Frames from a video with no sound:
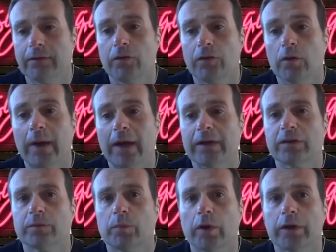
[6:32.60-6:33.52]
few
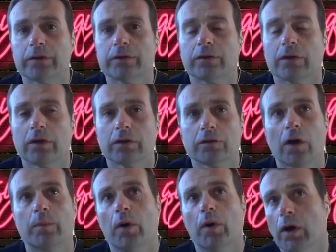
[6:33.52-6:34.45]
basis points on
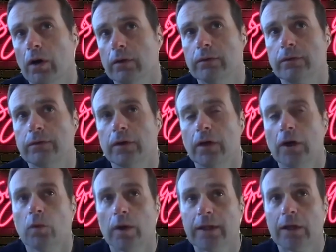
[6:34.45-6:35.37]
top of
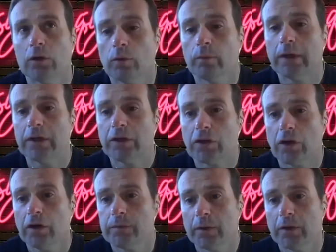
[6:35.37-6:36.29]
what they normally
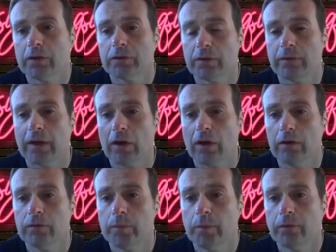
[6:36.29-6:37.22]
charge because of that
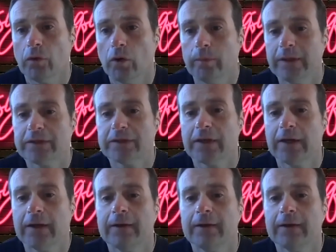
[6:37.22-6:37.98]
overperformance.